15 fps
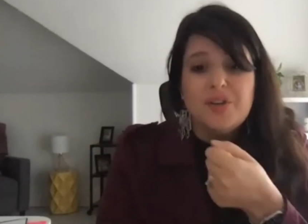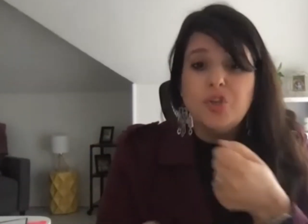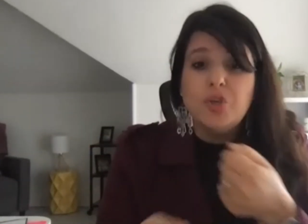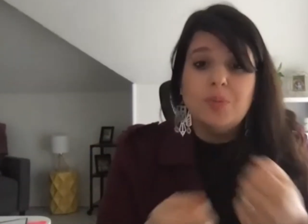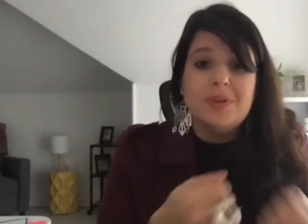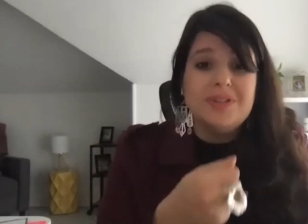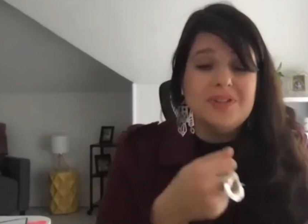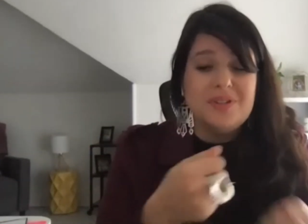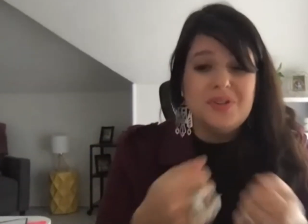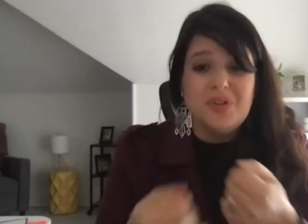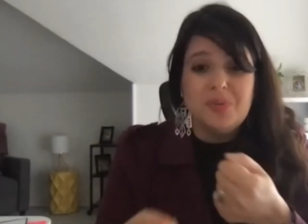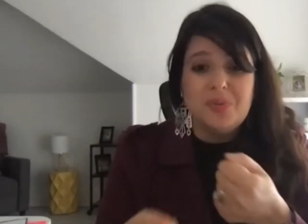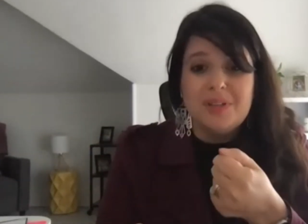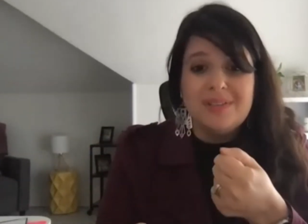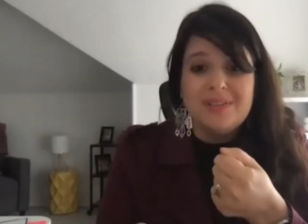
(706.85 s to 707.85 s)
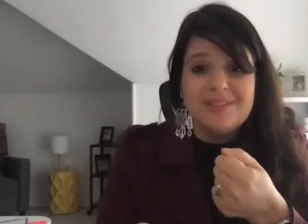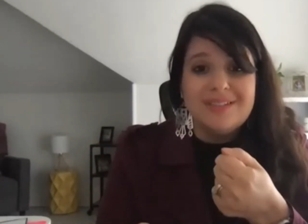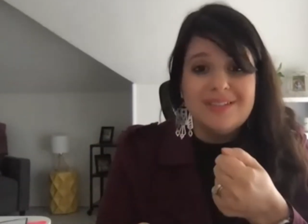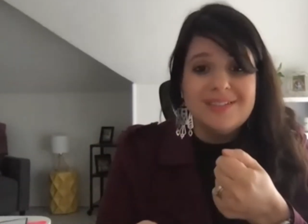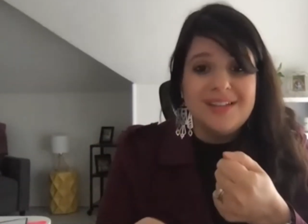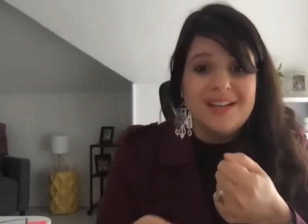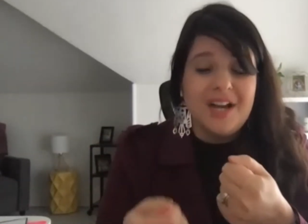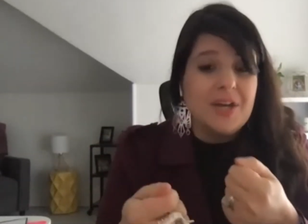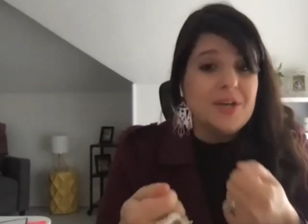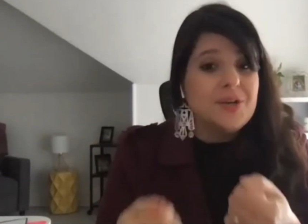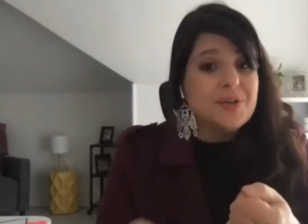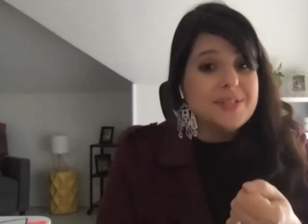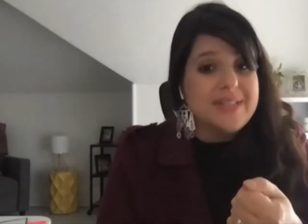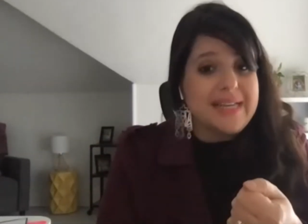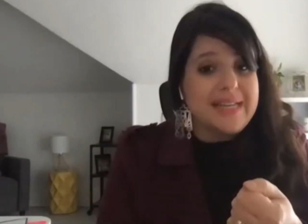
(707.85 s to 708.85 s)
human to human like
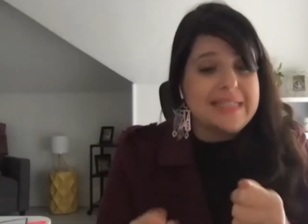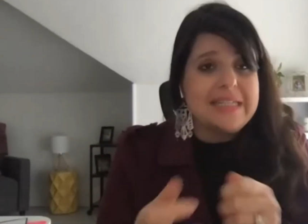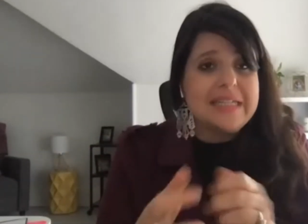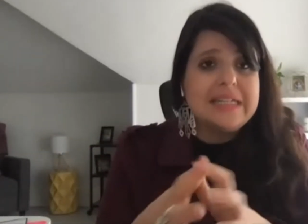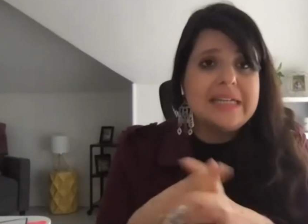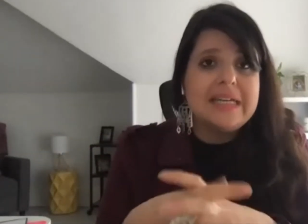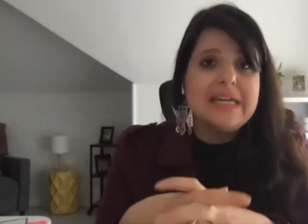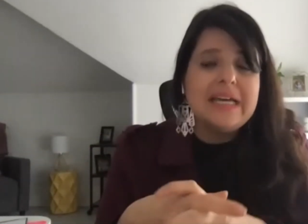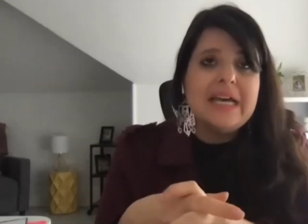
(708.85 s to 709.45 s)
understanding.